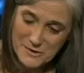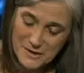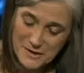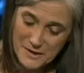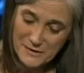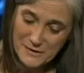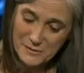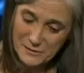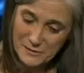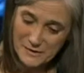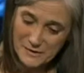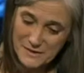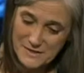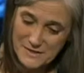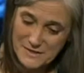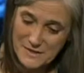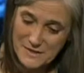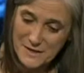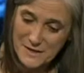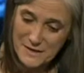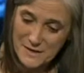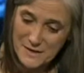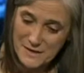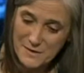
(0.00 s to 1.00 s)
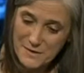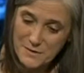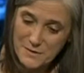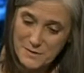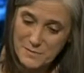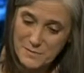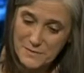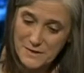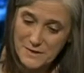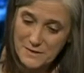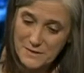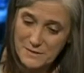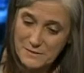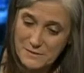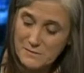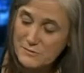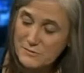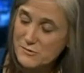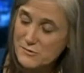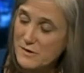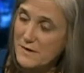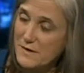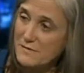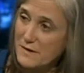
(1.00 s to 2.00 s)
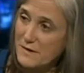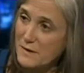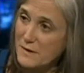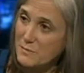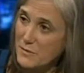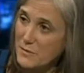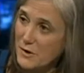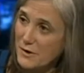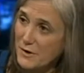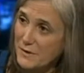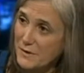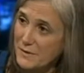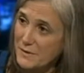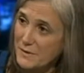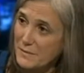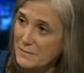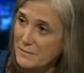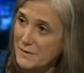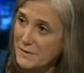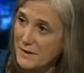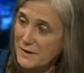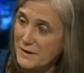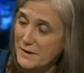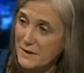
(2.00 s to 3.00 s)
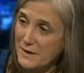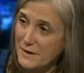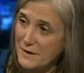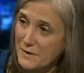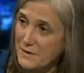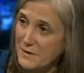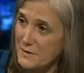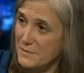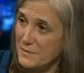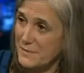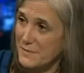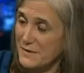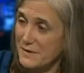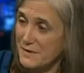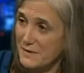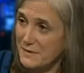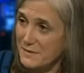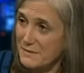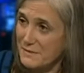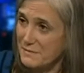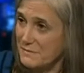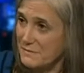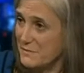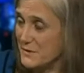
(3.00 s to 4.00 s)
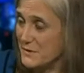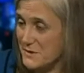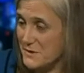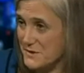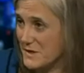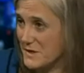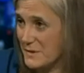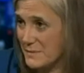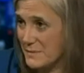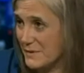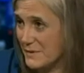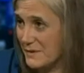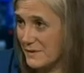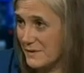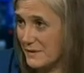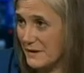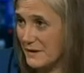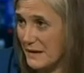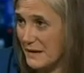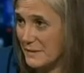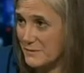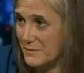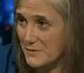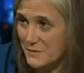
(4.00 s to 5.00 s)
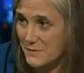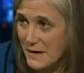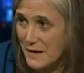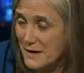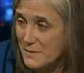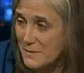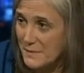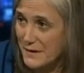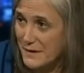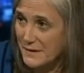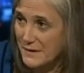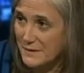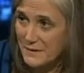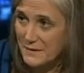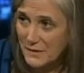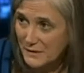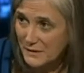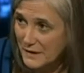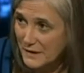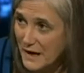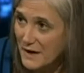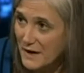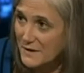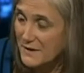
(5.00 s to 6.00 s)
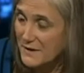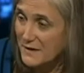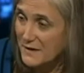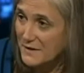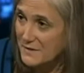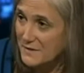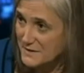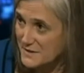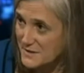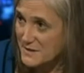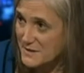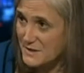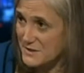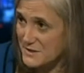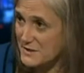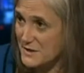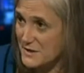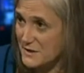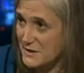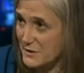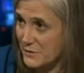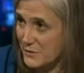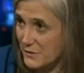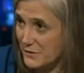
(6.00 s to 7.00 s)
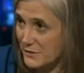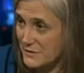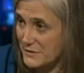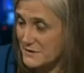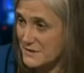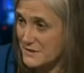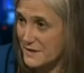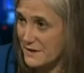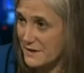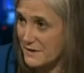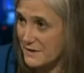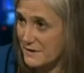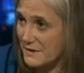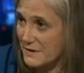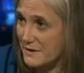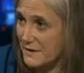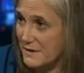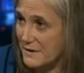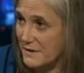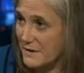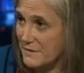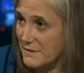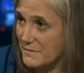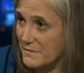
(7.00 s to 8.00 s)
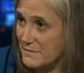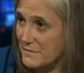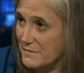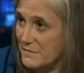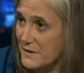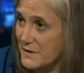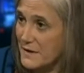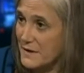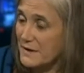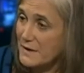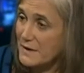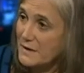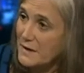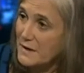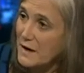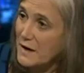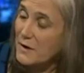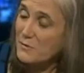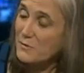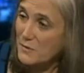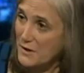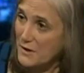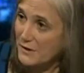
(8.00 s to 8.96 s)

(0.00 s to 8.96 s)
not only say, I could have been Trayvon Martin, but I could have been, for example, Abdurrahman Al-Awlaki, the 16-year-old son of Anwar